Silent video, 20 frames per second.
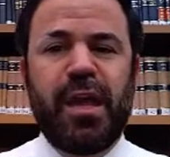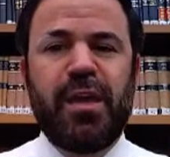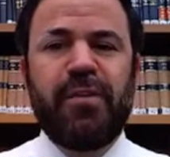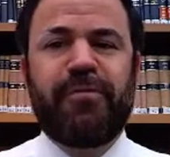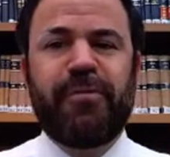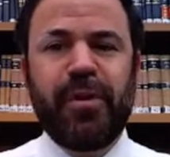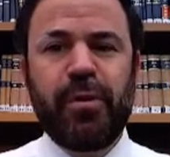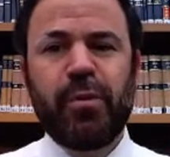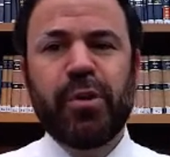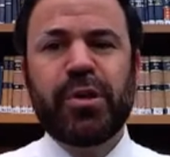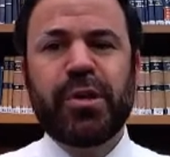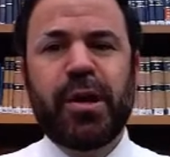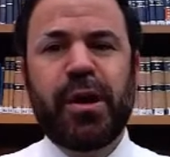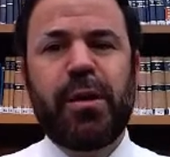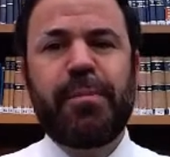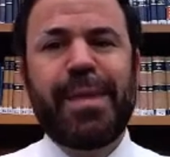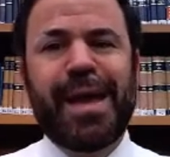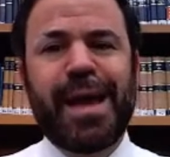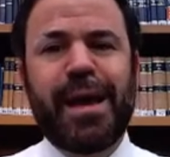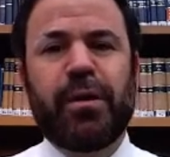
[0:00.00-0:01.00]
if it would
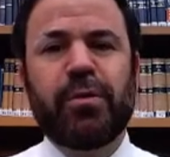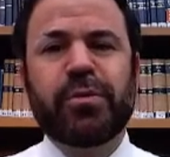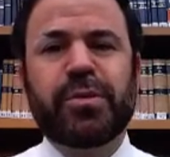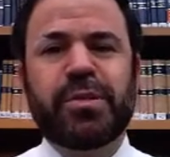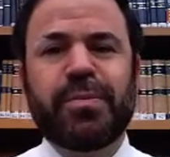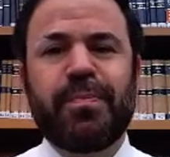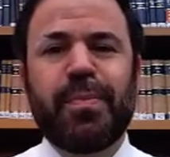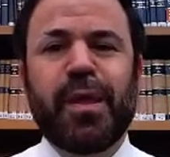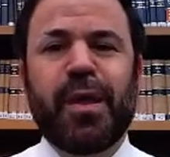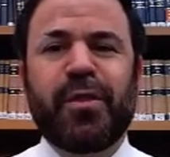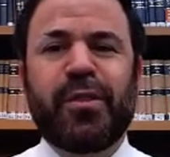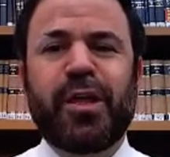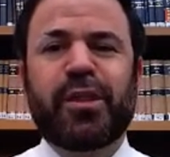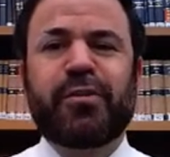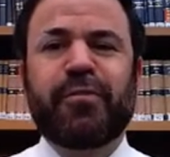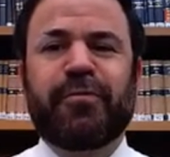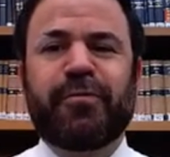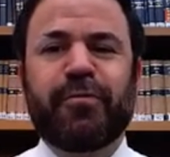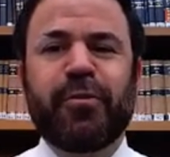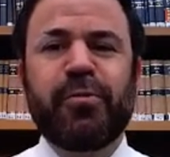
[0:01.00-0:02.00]
come out
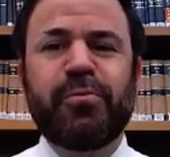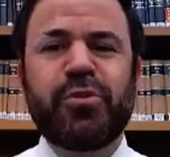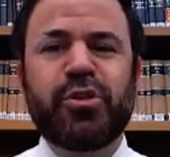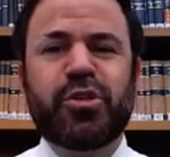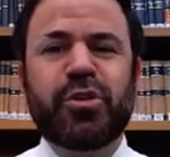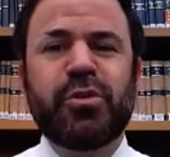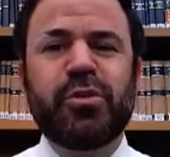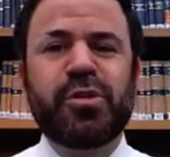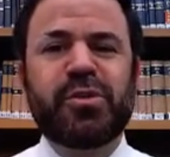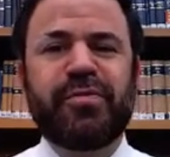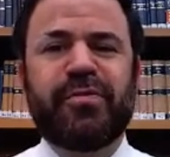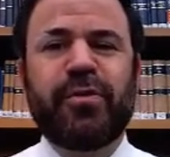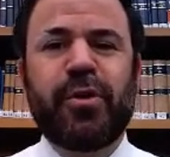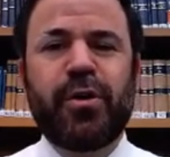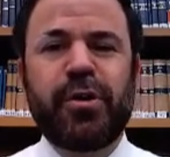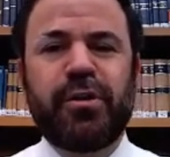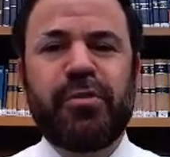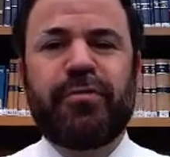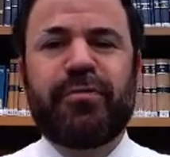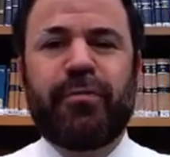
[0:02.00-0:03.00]
that the Frum Jews
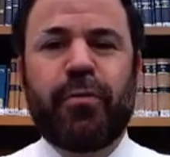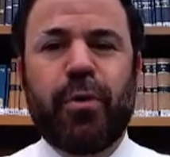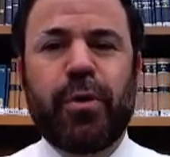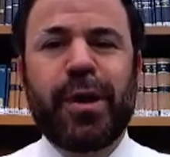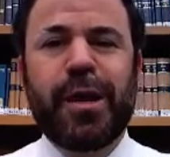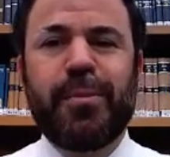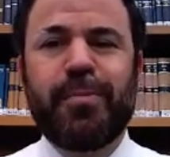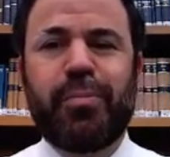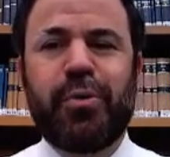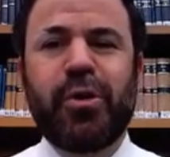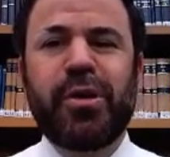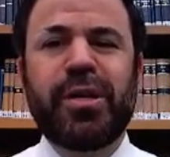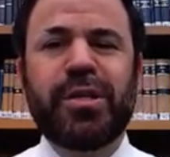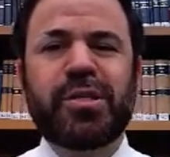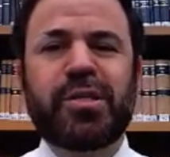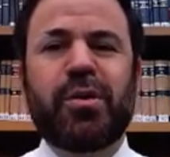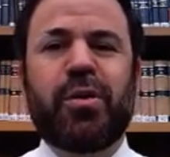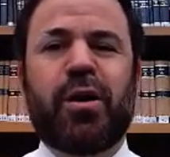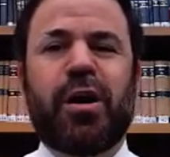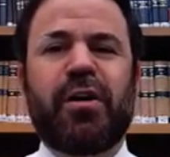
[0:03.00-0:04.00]
voted for and put
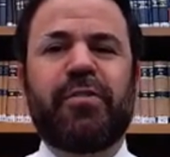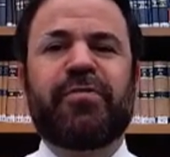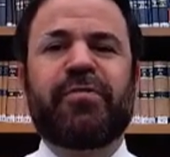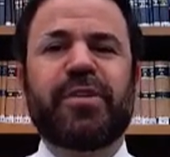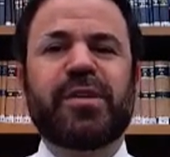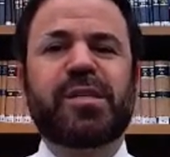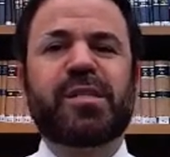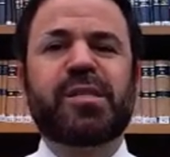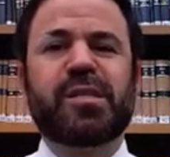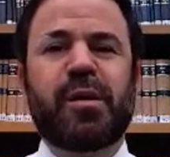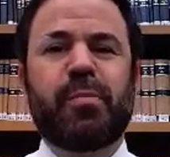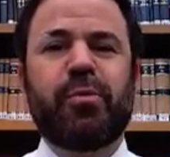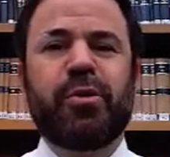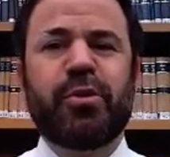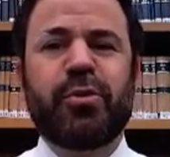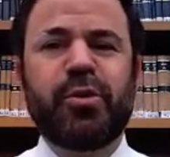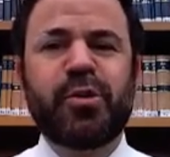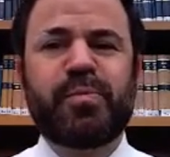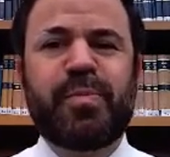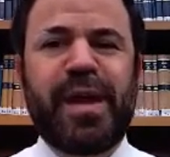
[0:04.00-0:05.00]
into office
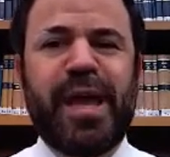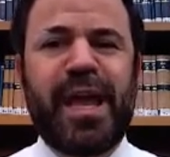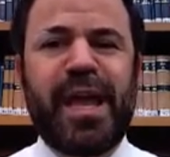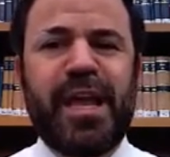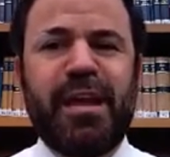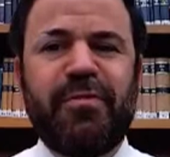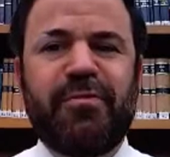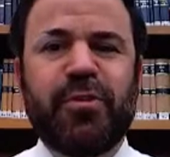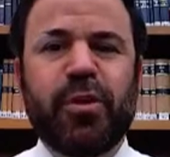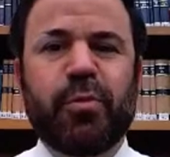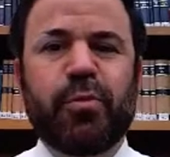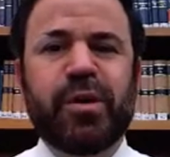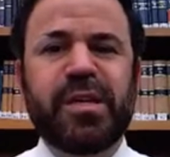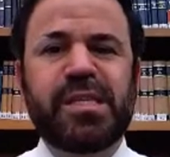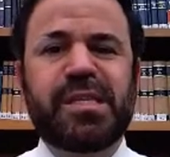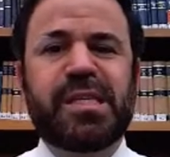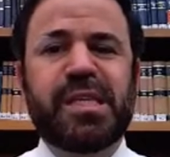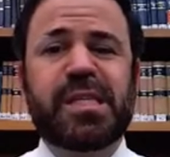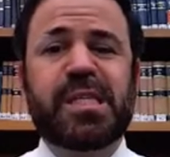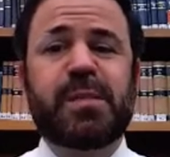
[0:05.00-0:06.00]
someone whose behavior
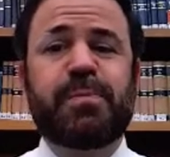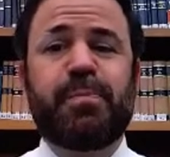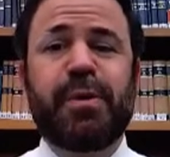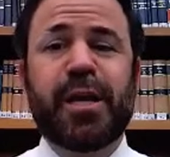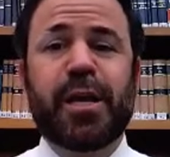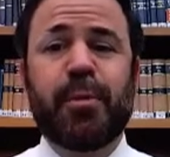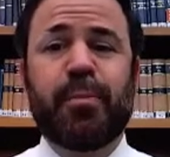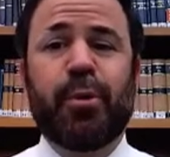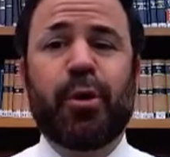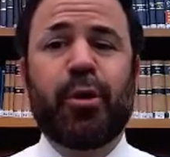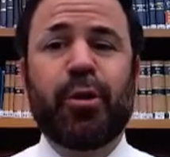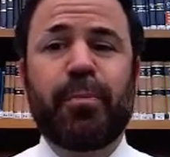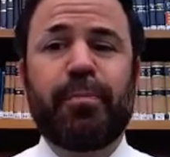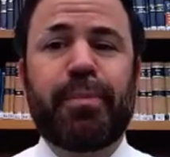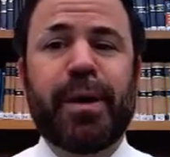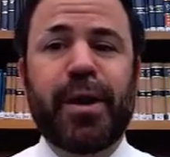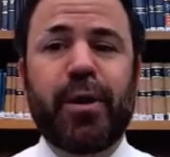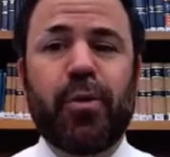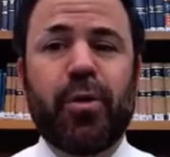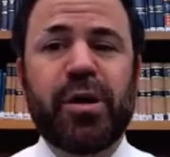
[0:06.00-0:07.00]
was despicable
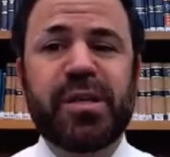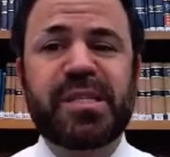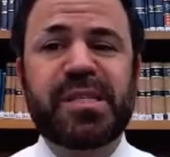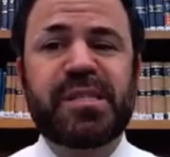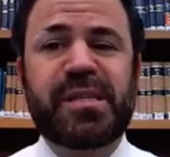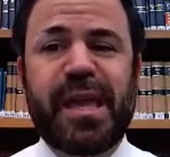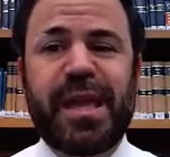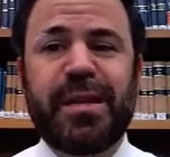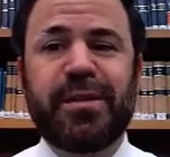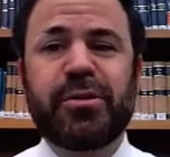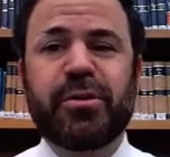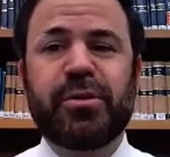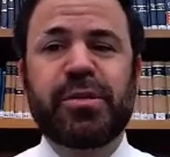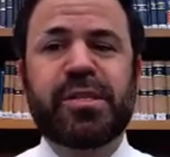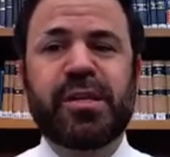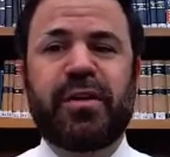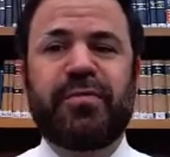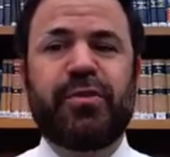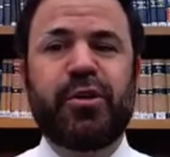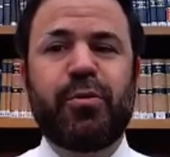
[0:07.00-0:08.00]
by all
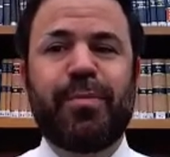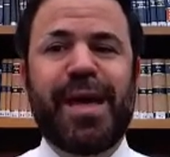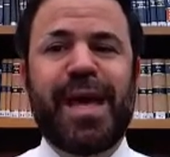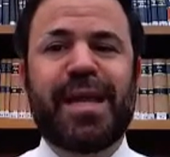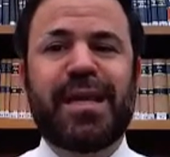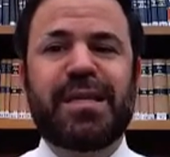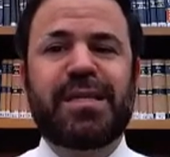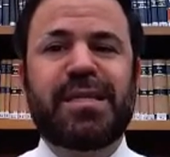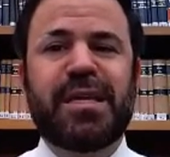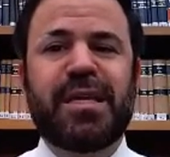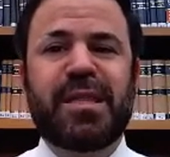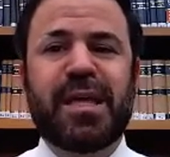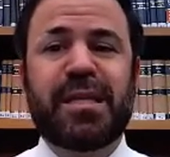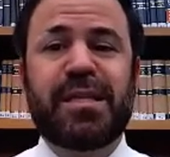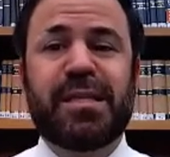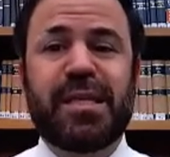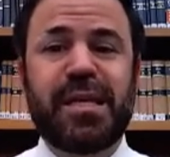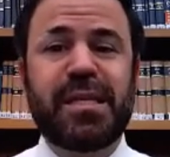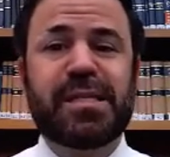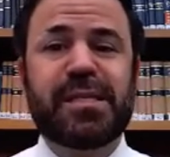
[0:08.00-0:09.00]
standards of humanity
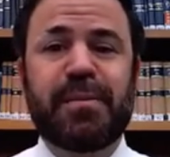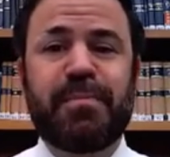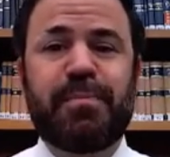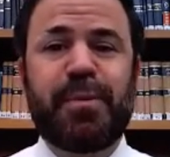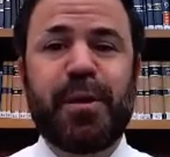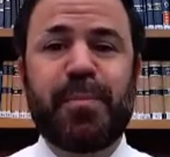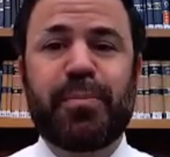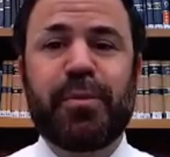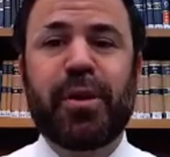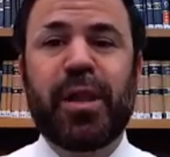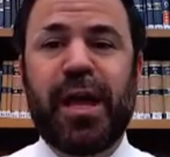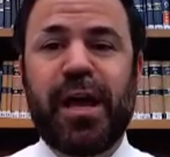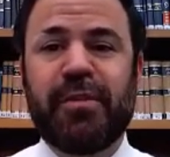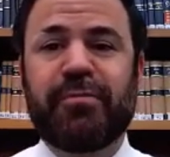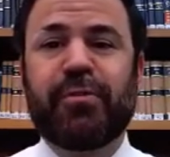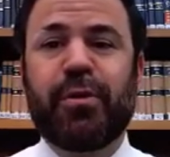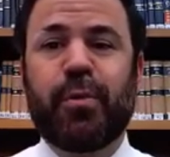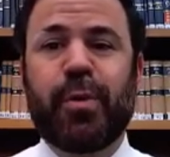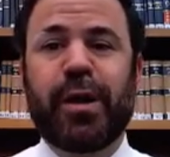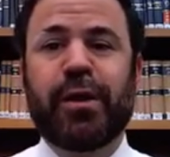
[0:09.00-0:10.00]
that decent people
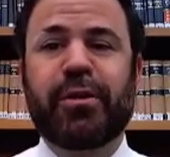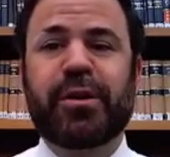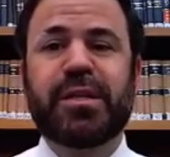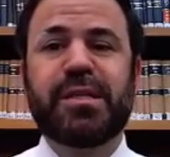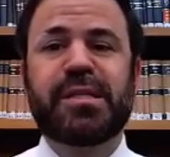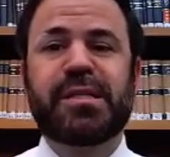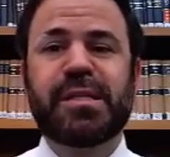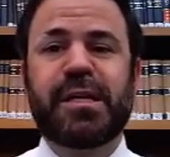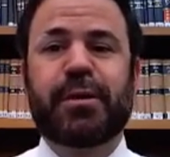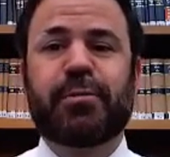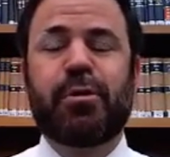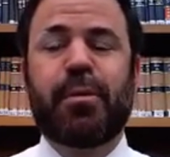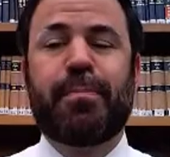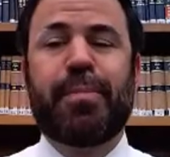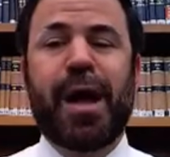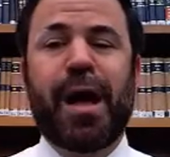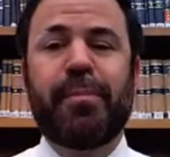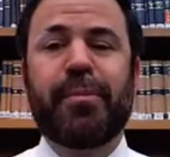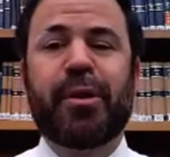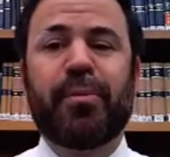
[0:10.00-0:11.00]
everywhere consider
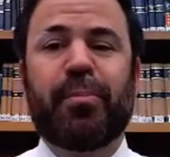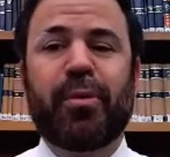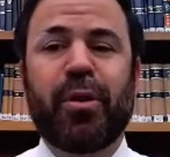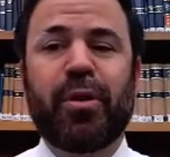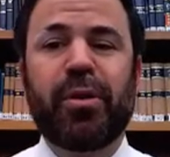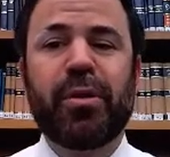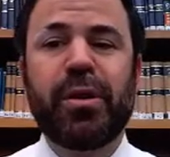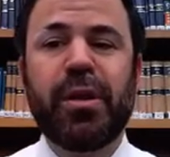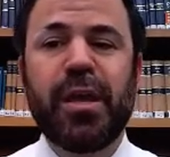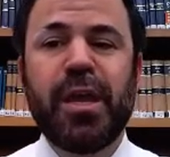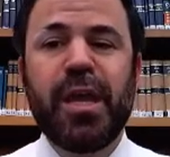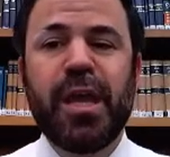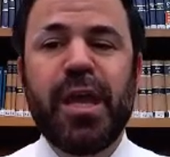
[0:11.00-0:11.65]
abominable,